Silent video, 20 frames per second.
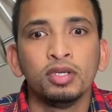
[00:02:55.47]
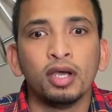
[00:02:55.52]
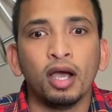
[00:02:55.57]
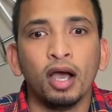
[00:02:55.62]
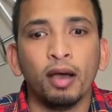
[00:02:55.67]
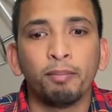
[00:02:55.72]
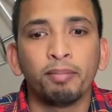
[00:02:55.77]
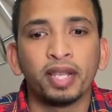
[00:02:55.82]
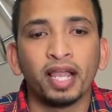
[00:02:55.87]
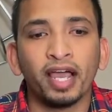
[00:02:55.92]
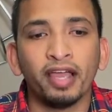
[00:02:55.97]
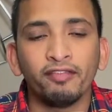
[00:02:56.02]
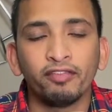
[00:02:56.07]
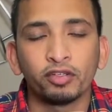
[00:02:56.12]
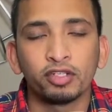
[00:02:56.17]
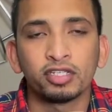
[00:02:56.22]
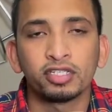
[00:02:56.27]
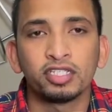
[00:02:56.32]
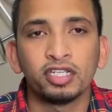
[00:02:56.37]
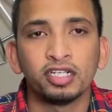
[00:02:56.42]
apply for
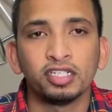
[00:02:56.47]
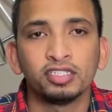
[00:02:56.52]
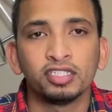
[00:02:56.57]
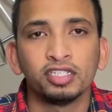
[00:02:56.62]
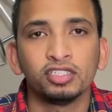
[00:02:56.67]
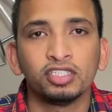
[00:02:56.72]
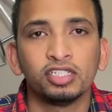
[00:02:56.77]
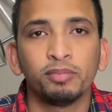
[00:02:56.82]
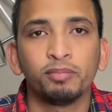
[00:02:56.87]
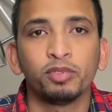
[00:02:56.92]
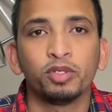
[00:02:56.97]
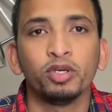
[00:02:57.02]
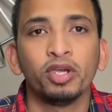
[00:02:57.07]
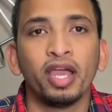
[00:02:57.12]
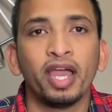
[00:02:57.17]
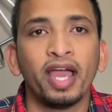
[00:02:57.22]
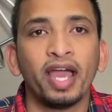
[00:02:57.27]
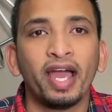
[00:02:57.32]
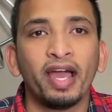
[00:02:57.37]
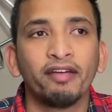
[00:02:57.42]
the citizenship, you
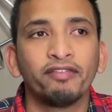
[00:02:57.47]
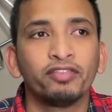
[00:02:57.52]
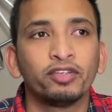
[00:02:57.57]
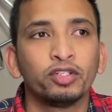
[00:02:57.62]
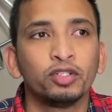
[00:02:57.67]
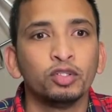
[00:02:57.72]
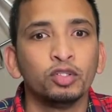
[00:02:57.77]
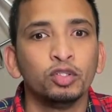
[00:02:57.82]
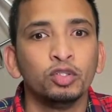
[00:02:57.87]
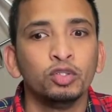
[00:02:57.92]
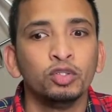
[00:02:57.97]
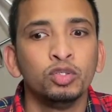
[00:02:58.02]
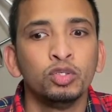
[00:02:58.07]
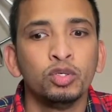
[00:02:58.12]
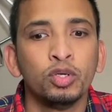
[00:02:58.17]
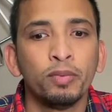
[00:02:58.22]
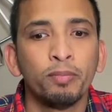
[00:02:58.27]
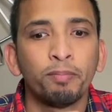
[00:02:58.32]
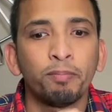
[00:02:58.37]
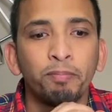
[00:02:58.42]
have to
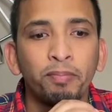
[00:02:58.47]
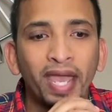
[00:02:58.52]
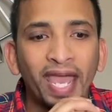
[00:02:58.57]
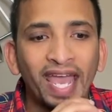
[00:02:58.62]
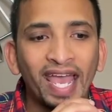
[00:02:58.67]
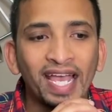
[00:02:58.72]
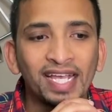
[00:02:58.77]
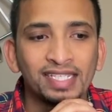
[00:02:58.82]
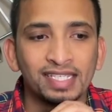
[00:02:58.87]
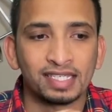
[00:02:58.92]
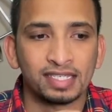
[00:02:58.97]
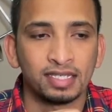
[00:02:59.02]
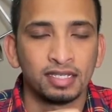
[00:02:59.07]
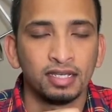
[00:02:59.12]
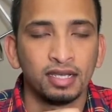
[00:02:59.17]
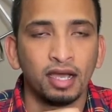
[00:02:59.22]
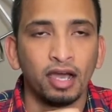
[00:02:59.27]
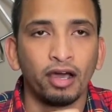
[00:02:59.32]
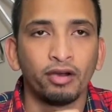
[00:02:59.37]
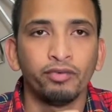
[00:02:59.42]
pass
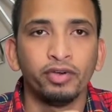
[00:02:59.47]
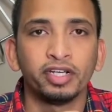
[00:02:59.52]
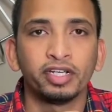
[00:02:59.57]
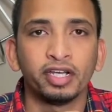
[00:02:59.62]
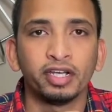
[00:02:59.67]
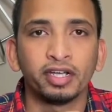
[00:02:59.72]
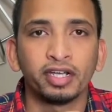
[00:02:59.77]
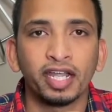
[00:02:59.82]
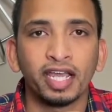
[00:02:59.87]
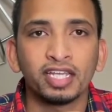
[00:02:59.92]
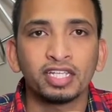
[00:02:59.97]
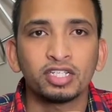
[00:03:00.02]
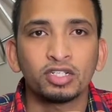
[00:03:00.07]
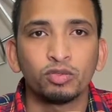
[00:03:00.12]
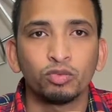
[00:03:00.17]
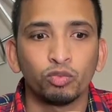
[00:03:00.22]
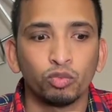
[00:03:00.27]
a written test,